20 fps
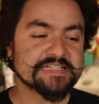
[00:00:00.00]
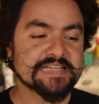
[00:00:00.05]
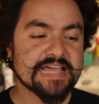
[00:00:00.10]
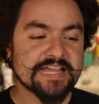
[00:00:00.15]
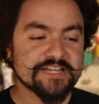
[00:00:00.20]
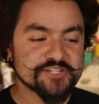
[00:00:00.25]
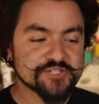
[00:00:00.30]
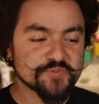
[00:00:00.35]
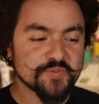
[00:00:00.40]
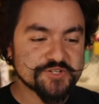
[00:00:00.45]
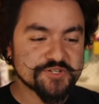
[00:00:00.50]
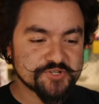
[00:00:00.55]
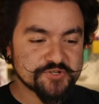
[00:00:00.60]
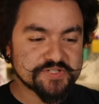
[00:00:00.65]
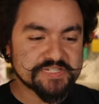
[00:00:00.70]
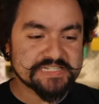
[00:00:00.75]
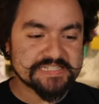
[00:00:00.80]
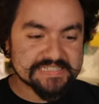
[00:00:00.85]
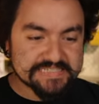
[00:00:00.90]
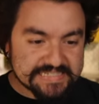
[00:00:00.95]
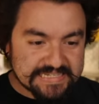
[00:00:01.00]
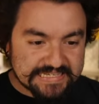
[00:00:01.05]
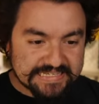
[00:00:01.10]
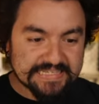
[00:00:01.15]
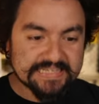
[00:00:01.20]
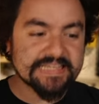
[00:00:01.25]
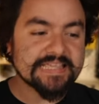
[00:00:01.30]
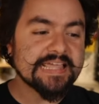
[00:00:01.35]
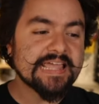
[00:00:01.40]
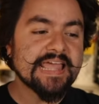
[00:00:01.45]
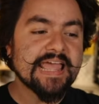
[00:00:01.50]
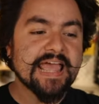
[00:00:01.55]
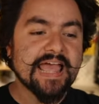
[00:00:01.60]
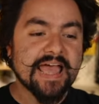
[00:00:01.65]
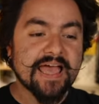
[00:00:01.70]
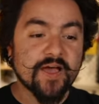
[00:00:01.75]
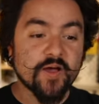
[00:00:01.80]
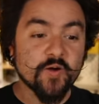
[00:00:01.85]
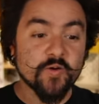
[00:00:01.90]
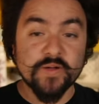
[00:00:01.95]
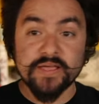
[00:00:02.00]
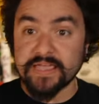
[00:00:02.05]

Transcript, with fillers: I just want you to see how,